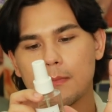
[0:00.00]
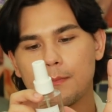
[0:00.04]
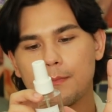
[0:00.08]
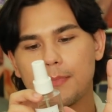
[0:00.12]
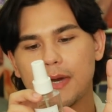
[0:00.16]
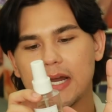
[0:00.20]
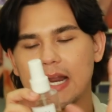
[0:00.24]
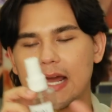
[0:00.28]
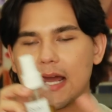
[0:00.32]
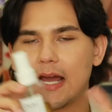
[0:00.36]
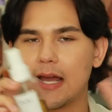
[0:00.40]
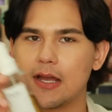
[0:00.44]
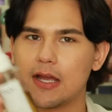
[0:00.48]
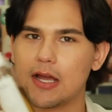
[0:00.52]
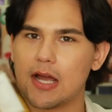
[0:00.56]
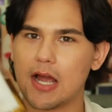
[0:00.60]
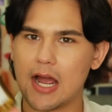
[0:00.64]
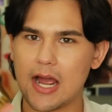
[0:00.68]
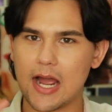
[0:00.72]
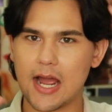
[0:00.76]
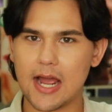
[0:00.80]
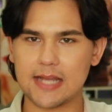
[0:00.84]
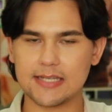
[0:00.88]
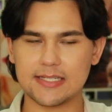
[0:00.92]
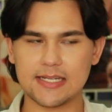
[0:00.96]
but
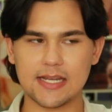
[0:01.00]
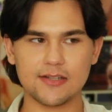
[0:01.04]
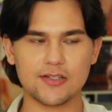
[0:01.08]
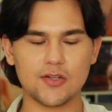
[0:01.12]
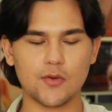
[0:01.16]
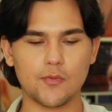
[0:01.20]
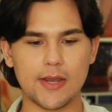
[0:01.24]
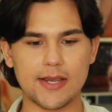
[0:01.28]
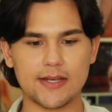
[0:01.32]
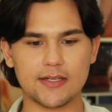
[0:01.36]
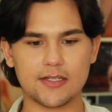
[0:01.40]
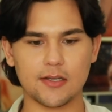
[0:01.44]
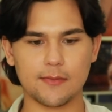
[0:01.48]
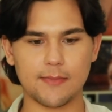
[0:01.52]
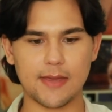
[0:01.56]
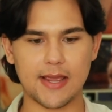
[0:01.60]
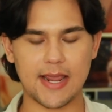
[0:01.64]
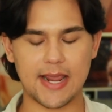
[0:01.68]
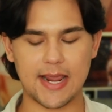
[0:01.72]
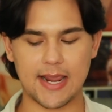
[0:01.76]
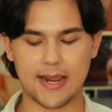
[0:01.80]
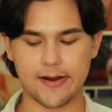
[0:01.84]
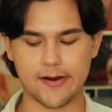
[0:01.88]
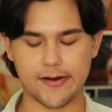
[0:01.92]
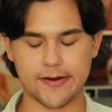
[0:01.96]
I tend to wait till my
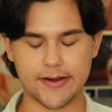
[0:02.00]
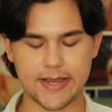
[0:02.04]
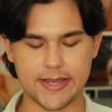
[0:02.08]
hair